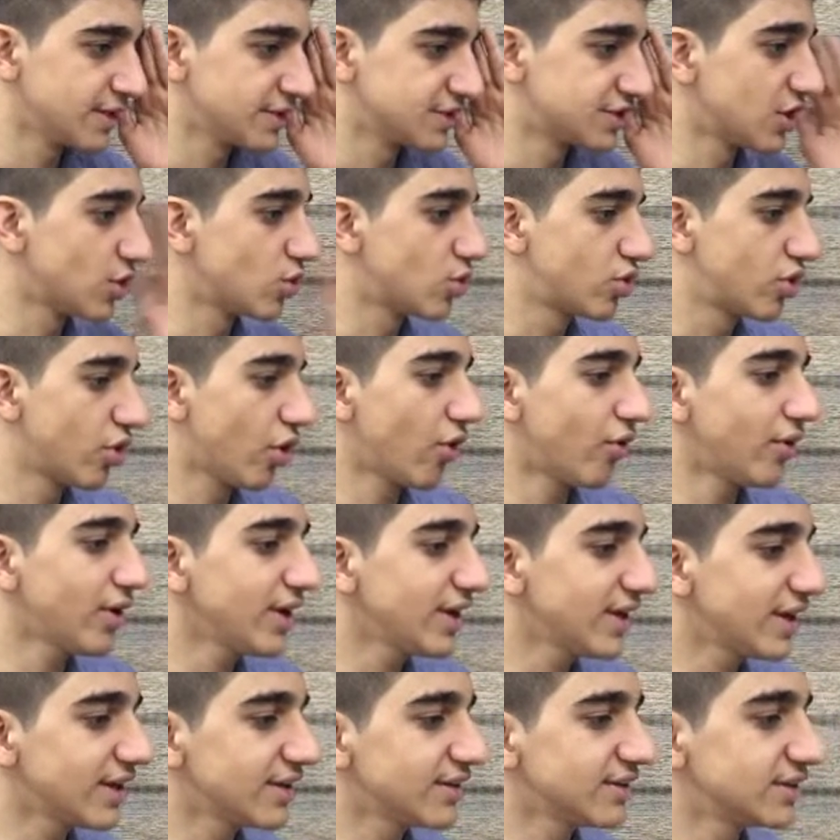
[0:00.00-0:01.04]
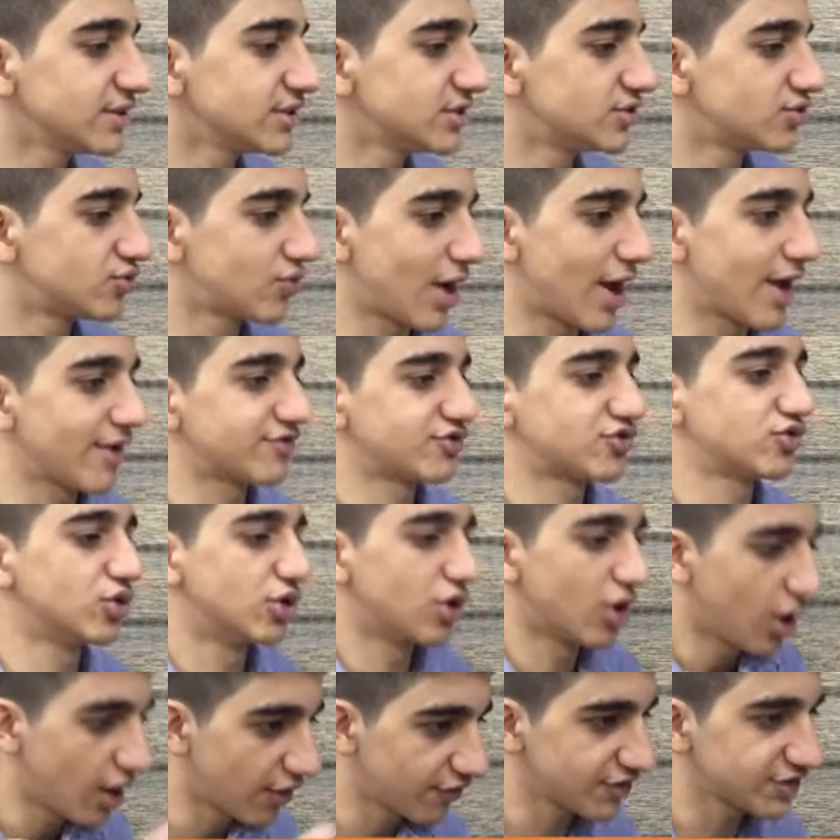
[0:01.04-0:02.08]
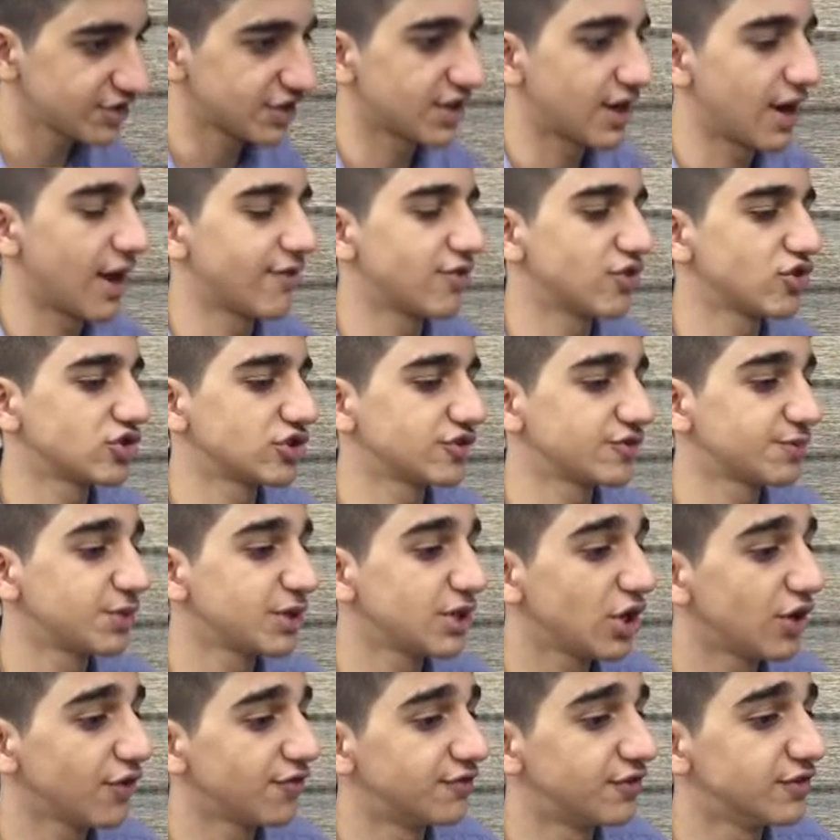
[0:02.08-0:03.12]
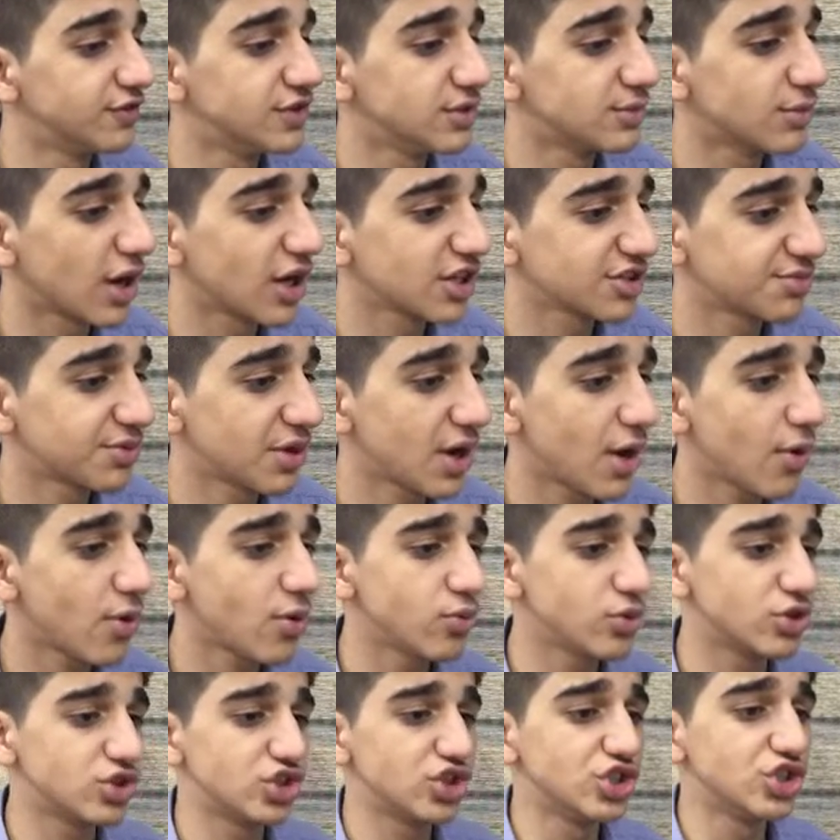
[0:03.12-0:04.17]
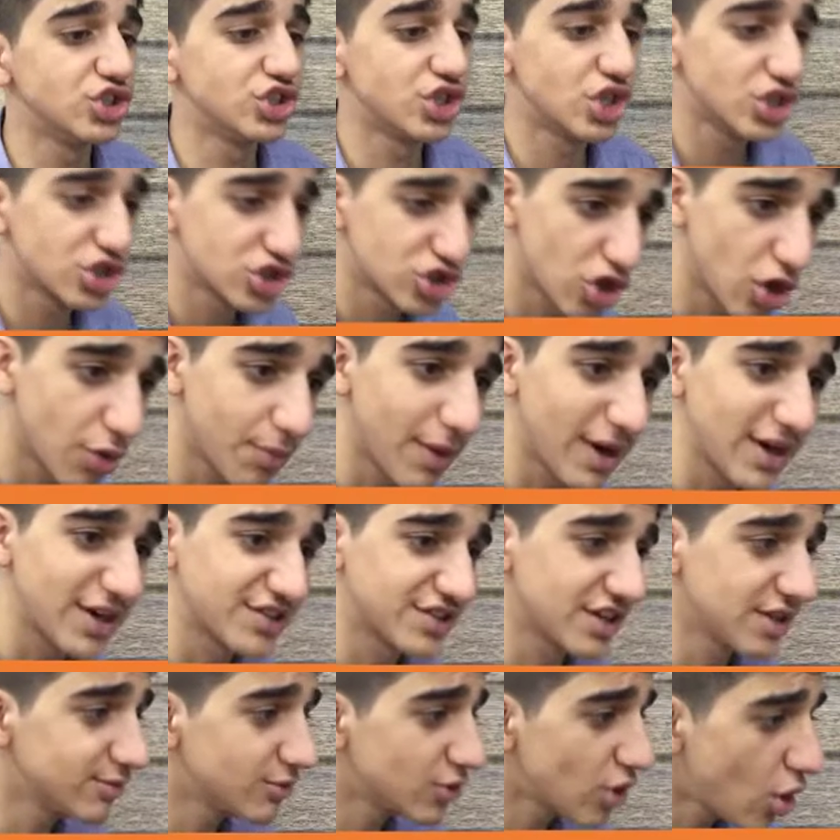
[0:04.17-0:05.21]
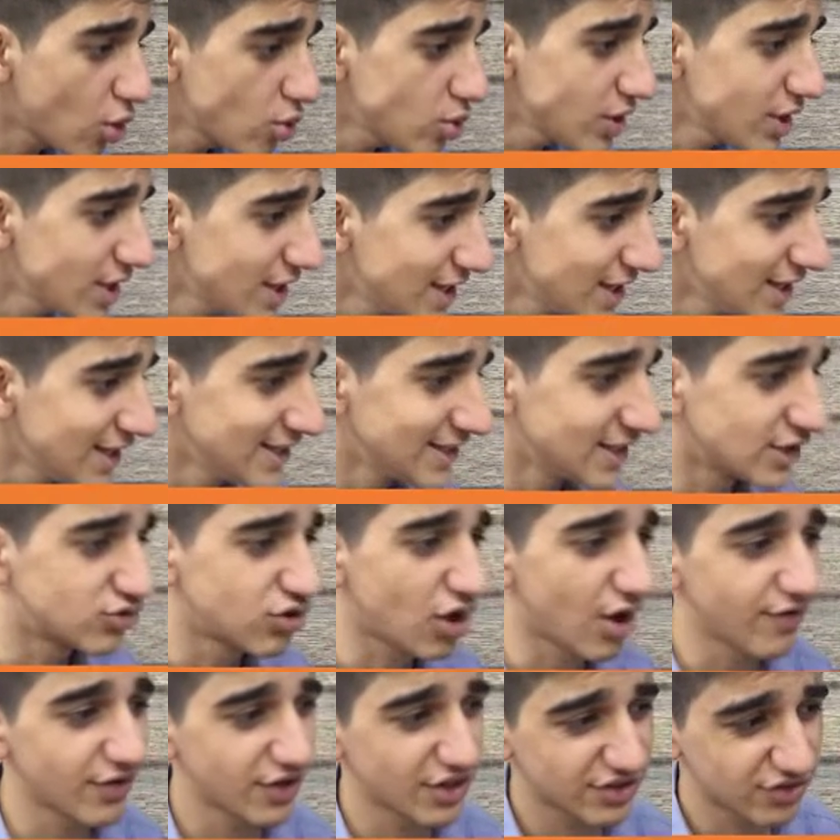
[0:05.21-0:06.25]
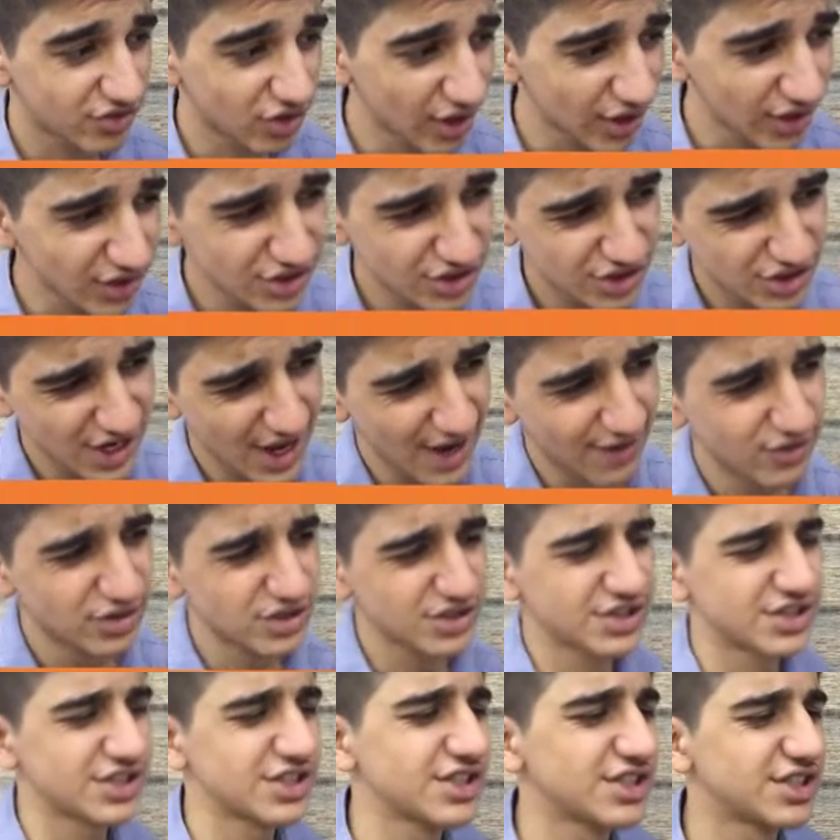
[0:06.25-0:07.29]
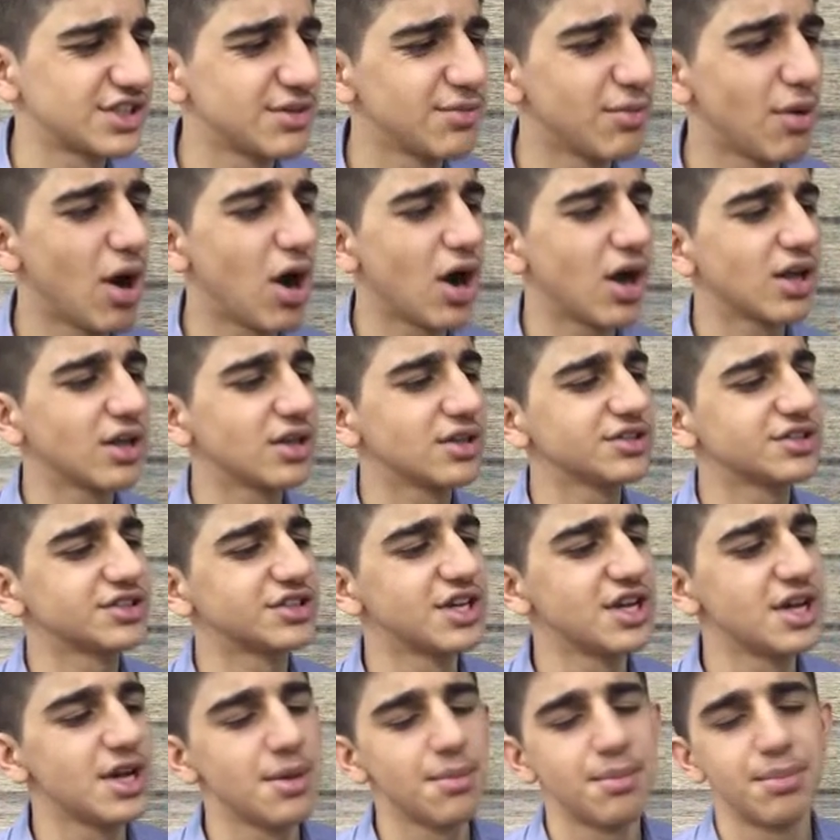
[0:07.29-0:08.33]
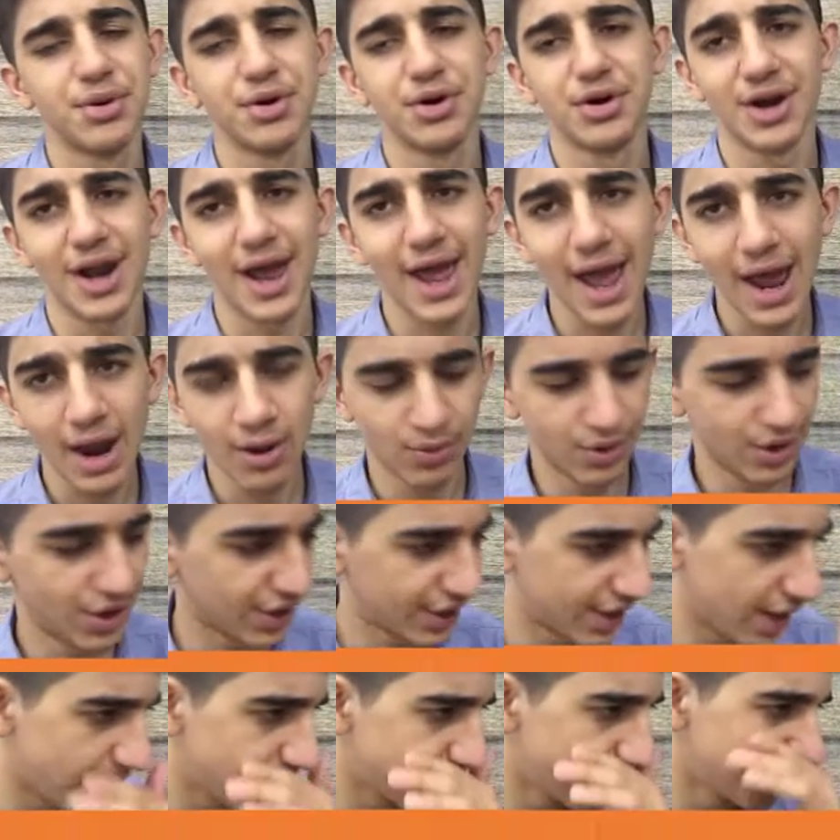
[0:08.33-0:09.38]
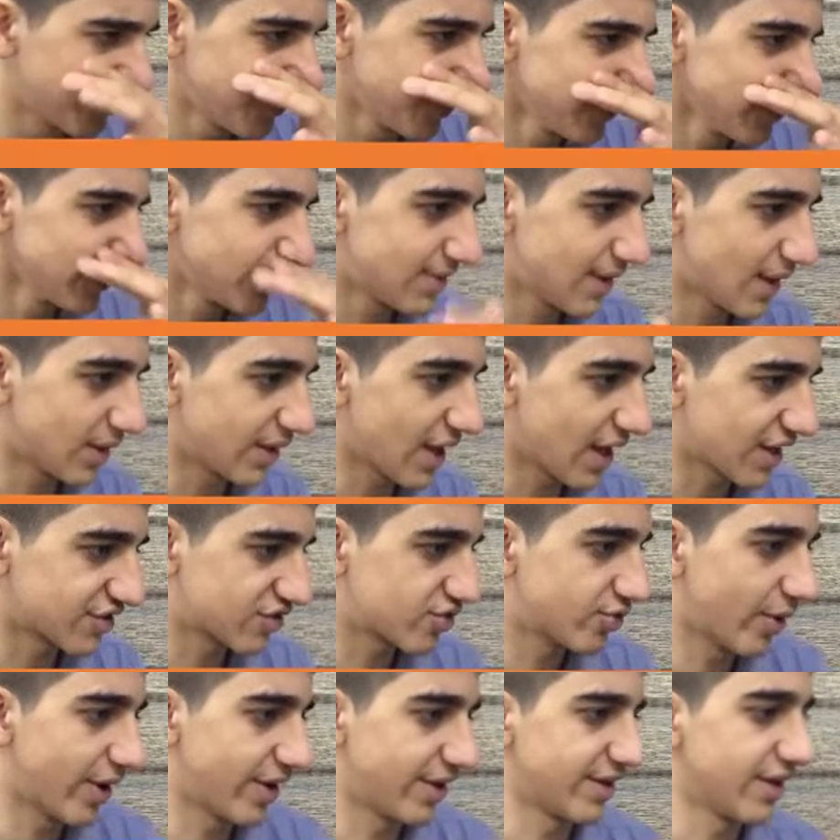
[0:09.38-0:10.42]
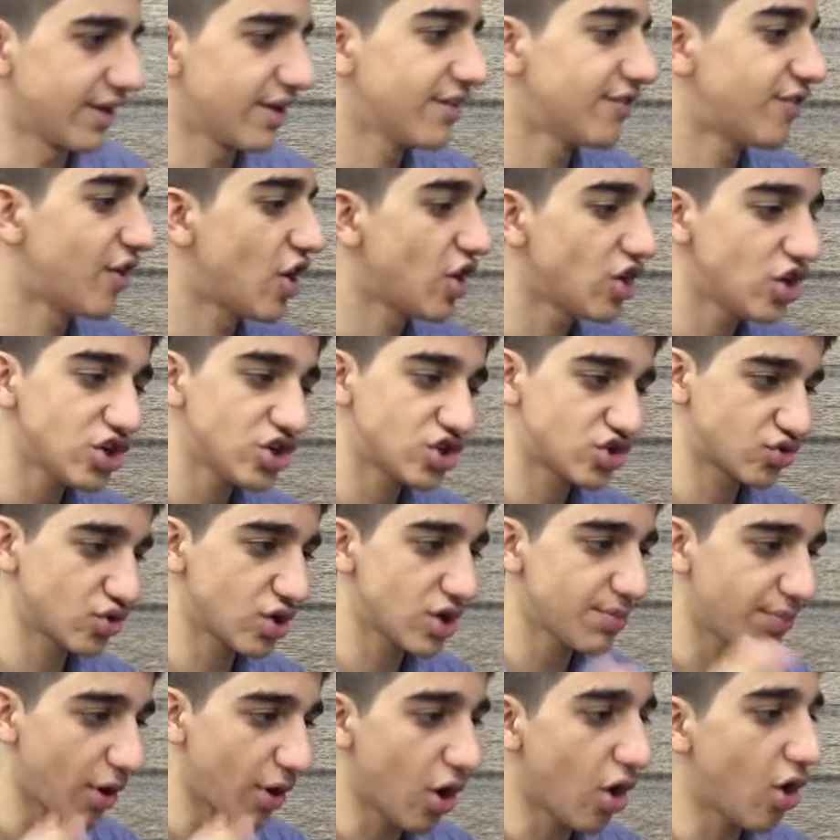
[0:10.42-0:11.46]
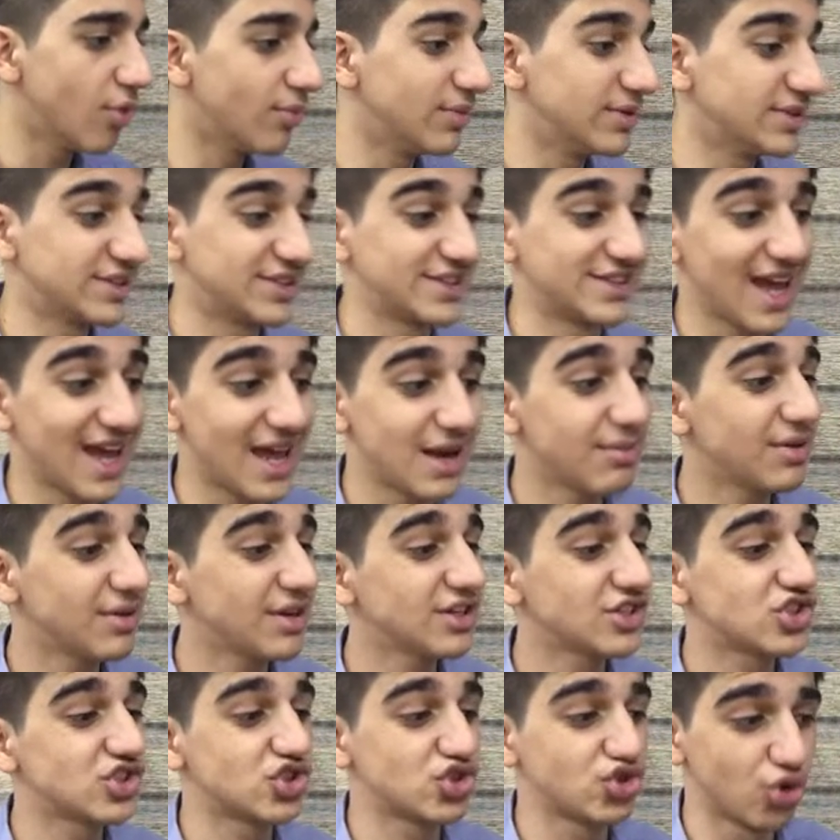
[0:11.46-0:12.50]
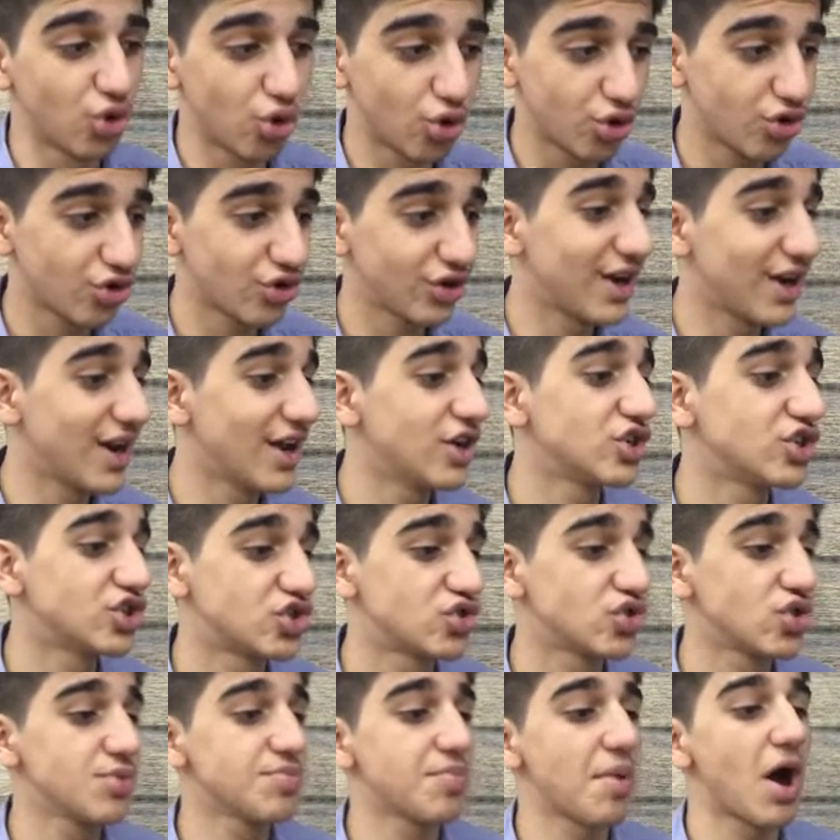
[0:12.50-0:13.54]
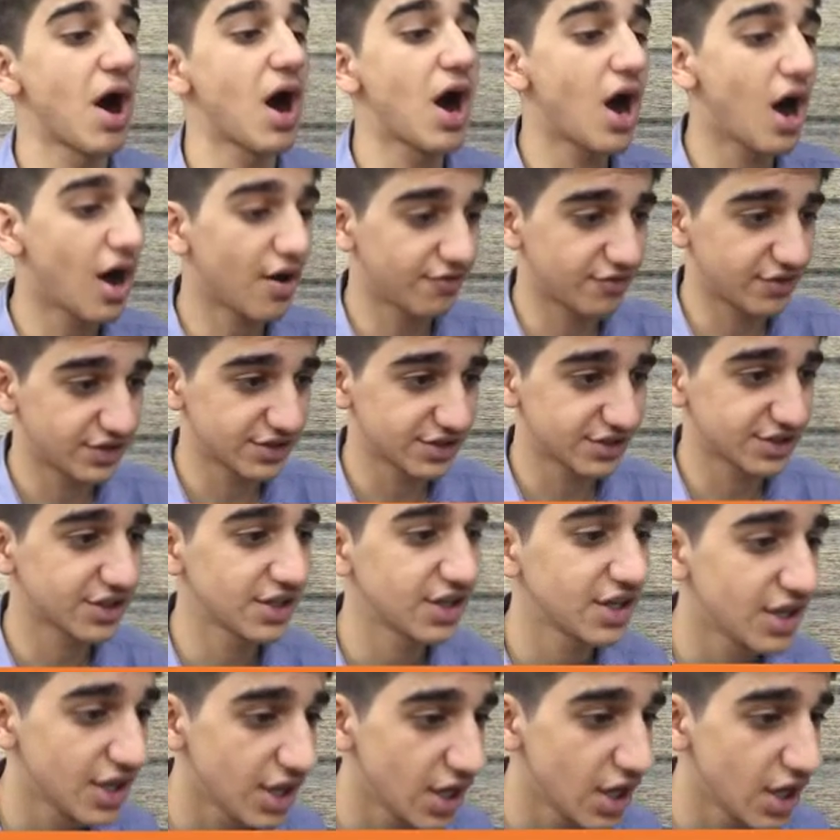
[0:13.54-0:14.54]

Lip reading: So Corinne drives to her office at an average speed of 50 miles per hour. When she returns home by the same road, the traffic is louder and she averages 60 miles per hour, okay? Now that's great. If her trip home is 10 minutes shorter than her trip office,